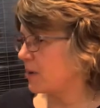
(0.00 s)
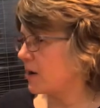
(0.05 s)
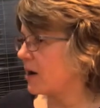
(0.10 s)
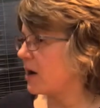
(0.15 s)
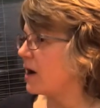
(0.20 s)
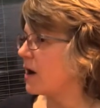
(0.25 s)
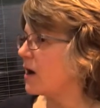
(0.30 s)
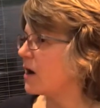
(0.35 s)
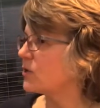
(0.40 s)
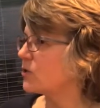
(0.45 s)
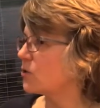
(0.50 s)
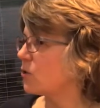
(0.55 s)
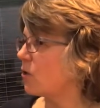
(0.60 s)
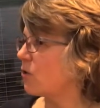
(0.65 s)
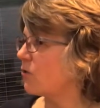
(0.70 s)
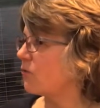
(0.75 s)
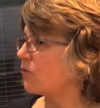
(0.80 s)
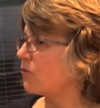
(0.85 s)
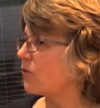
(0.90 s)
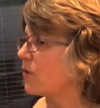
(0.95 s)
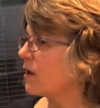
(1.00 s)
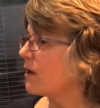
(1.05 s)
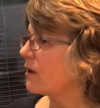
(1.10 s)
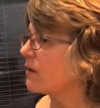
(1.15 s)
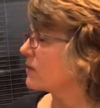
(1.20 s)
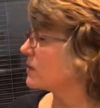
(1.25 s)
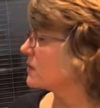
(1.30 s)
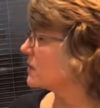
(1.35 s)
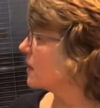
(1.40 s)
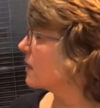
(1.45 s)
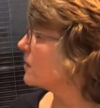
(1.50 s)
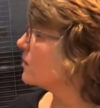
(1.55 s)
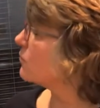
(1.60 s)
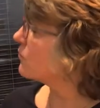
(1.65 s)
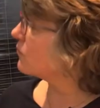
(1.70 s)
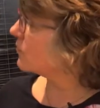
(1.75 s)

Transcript: part of the study of